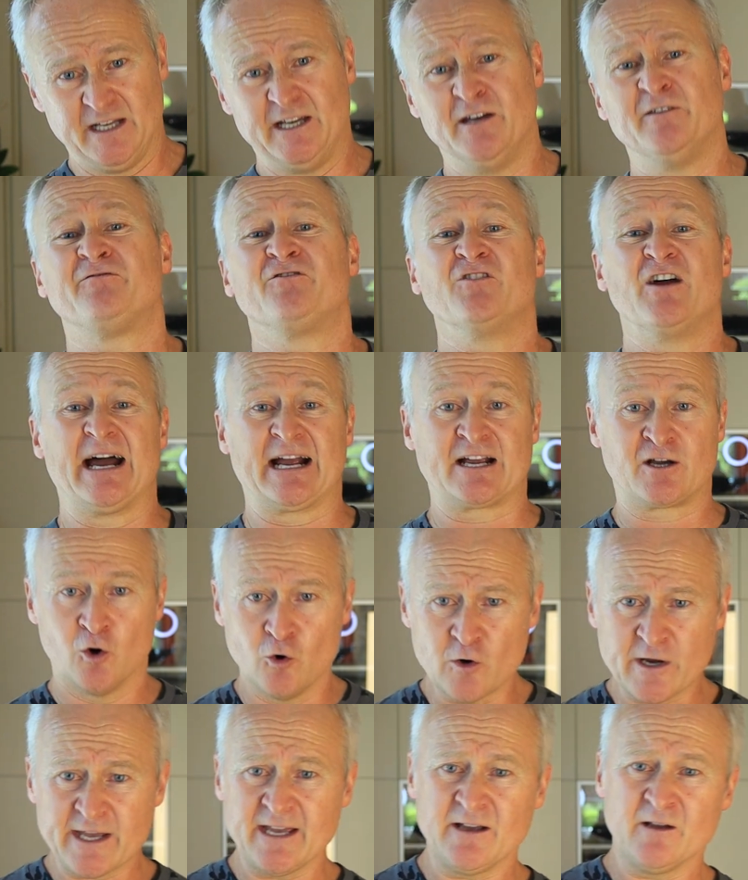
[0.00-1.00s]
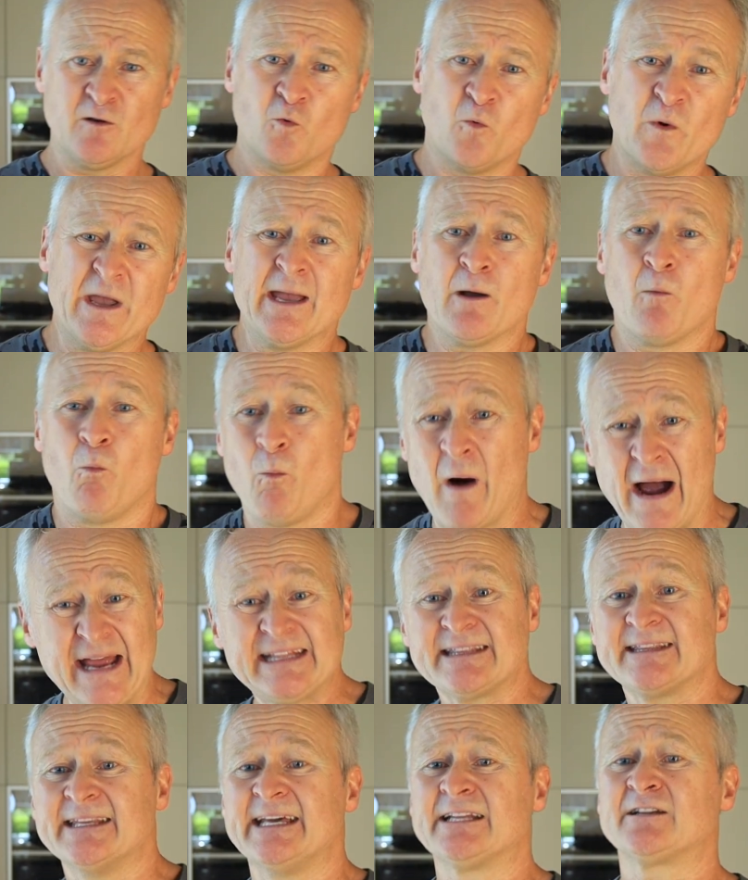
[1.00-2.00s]
if we are cooking, we
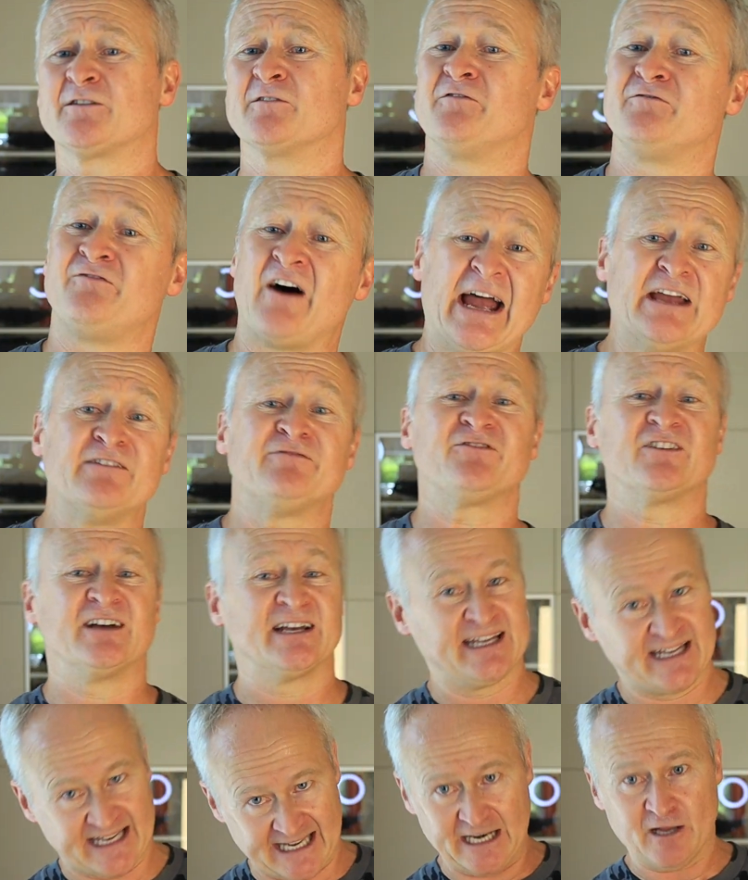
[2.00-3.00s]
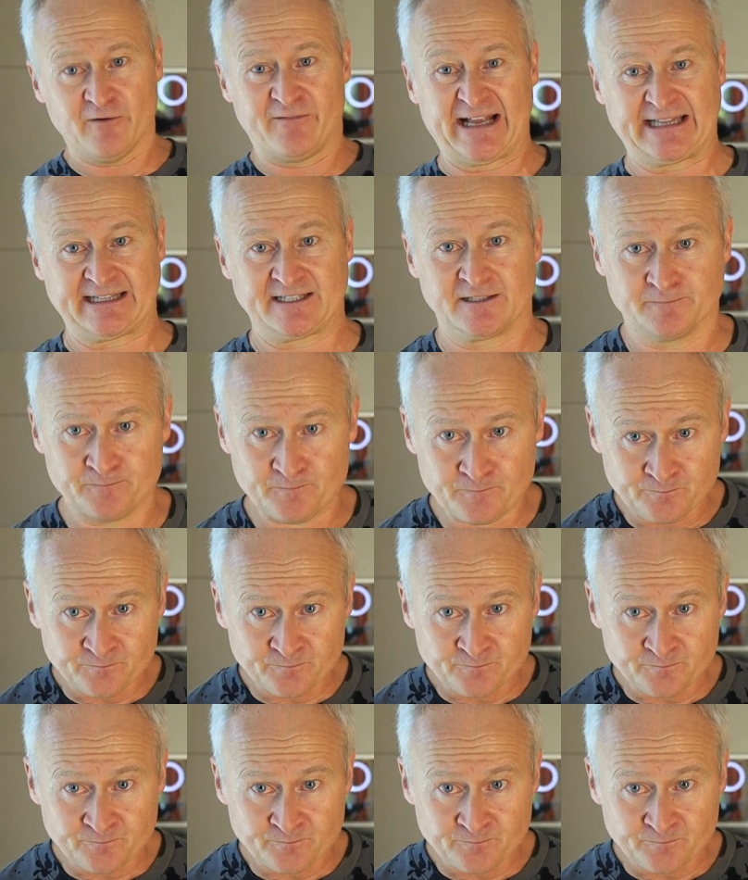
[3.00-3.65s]
might need 5 kilowatt.